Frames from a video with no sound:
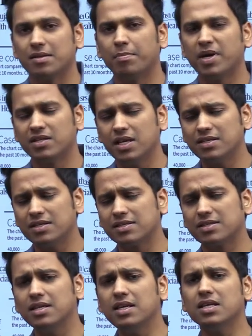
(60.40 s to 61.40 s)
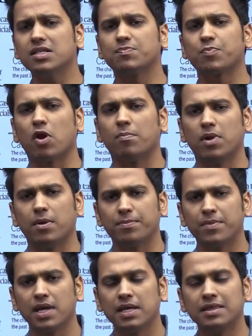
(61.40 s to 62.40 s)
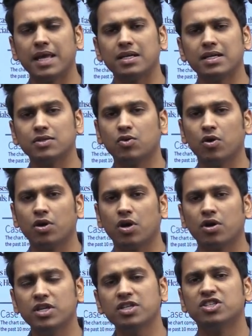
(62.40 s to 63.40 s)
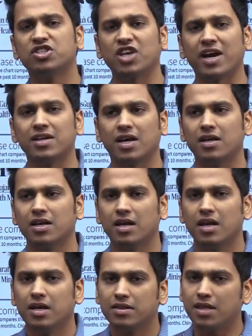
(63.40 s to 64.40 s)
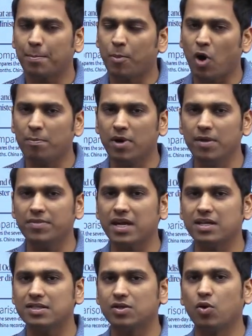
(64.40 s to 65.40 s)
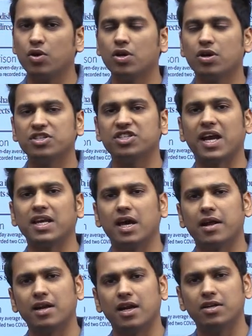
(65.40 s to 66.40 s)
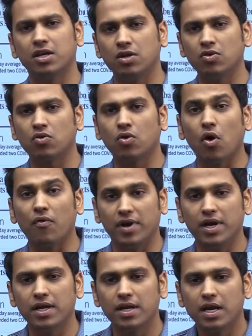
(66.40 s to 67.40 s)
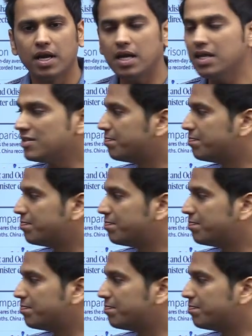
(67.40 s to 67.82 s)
But there is a serious problem that is going on in China. The problem that is going on in China related to COVID is